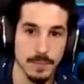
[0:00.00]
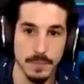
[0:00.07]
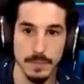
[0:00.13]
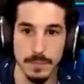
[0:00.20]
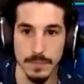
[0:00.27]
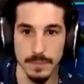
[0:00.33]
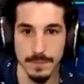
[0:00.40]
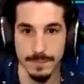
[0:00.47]

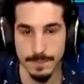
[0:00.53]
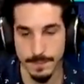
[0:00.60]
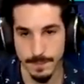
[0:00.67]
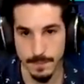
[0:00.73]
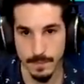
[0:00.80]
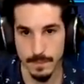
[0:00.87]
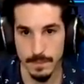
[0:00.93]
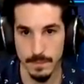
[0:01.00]

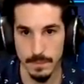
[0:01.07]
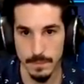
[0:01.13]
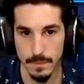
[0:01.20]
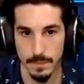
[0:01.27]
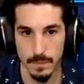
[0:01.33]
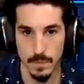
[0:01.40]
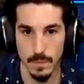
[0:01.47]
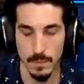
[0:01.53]

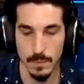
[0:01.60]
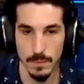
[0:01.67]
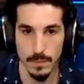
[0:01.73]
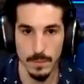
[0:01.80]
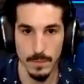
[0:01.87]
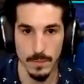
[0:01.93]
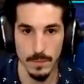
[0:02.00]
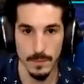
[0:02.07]

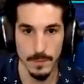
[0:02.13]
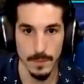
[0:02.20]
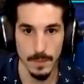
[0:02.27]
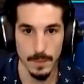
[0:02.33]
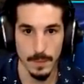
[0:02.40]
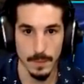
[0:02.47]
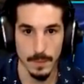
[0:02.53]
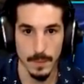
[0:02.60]

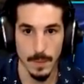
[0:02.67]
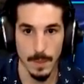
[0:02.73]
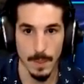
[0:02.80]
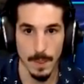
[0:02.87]
(no one is talking)